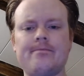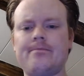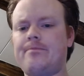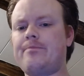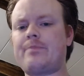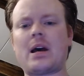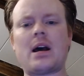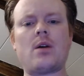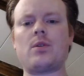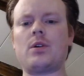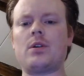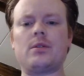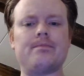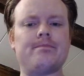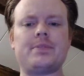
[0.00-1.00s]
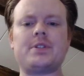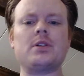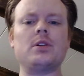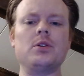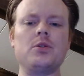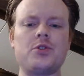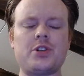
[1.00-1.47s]
power
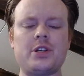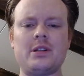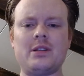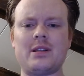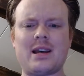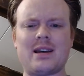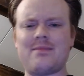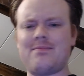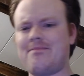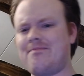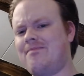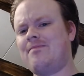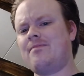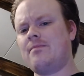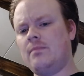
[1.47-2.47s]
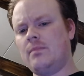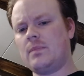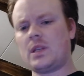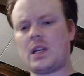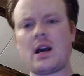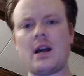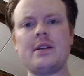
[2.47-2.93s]
solution that
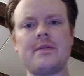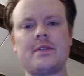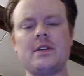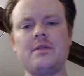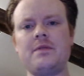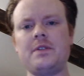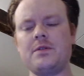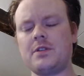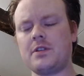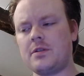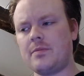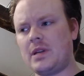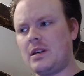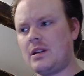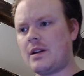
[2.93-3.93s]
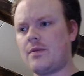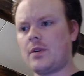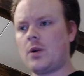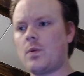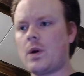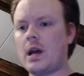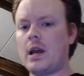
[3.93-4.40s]
kind of confuses me in every
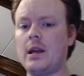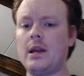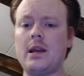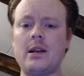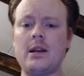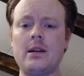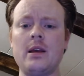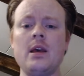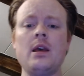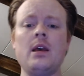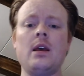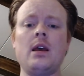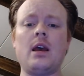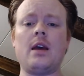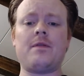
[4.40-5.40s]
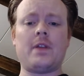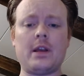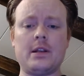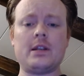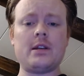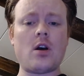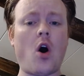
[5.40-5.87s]
way. And if
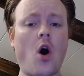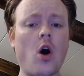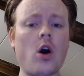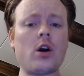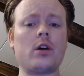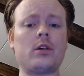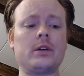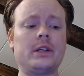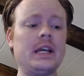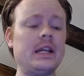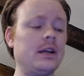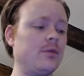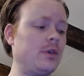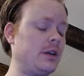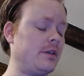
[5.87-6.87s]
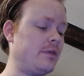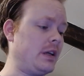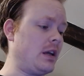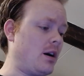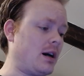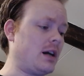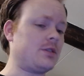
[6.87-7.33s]
they are getting rid of the
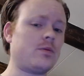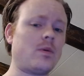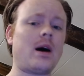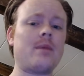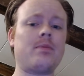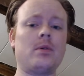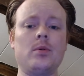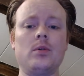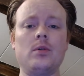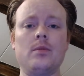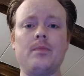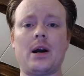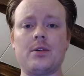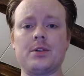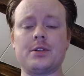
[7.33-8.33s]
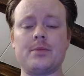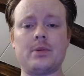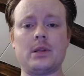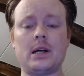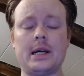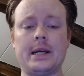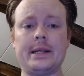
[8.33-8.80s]
hot swappable power
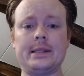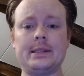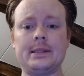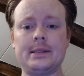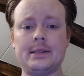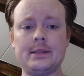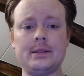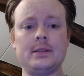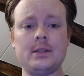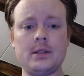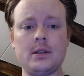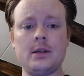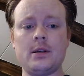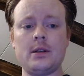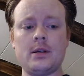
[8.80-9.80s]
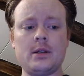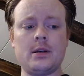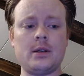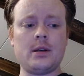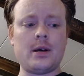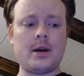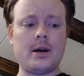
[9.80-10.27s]
supply
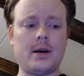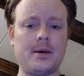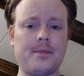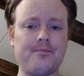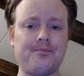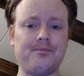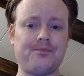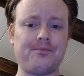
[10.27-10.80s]
um,